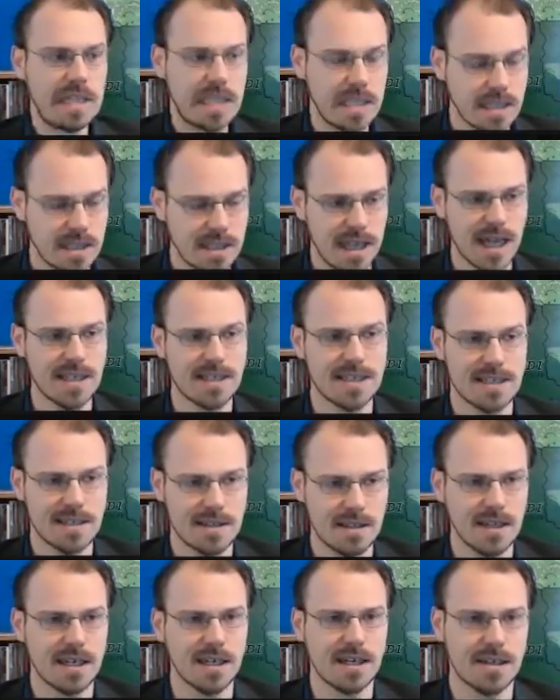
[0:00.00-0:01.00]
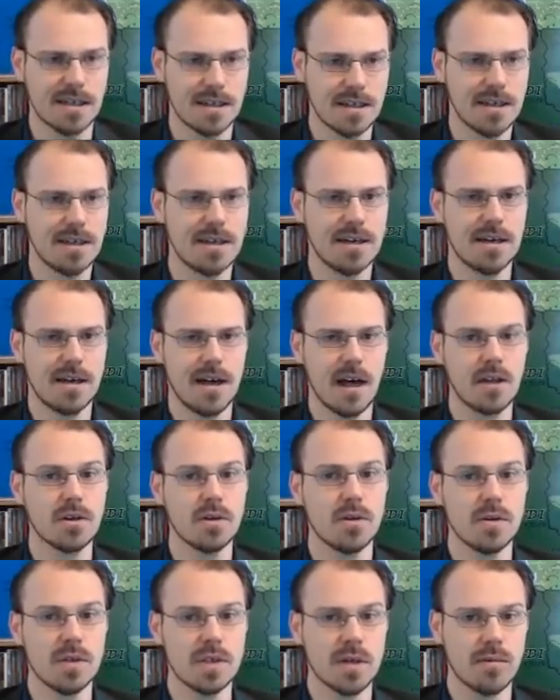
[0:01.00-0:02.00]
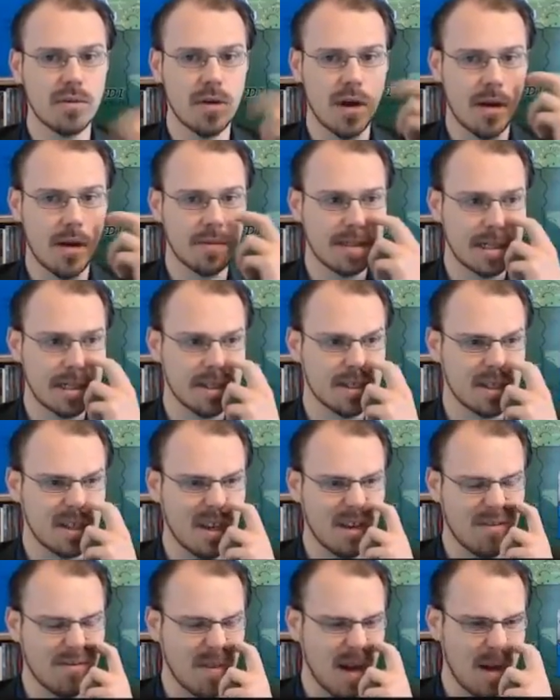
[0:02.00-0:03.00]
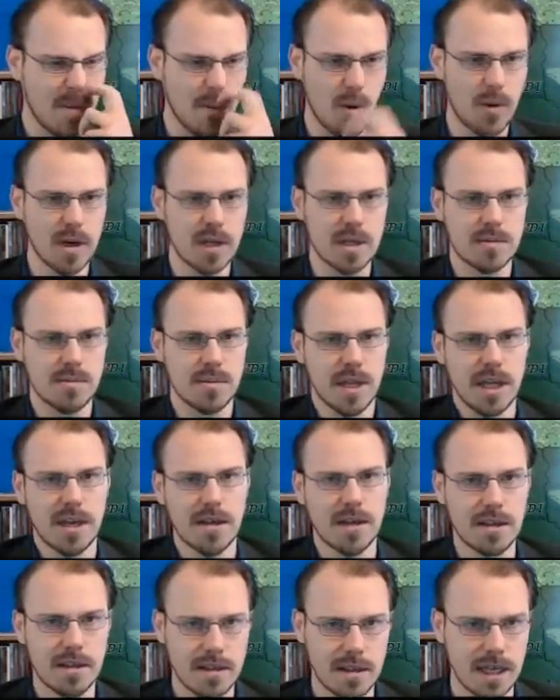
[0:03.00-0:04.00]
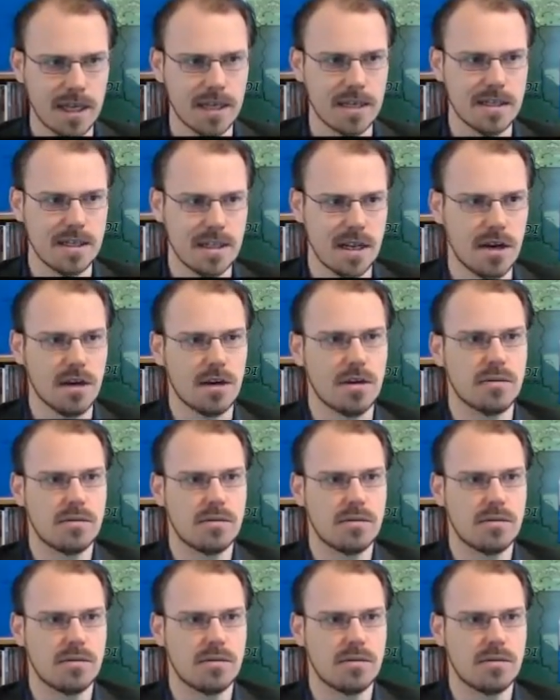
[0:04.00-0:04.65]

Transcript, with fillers: That's like a losing proposition if my opponent is playing things that are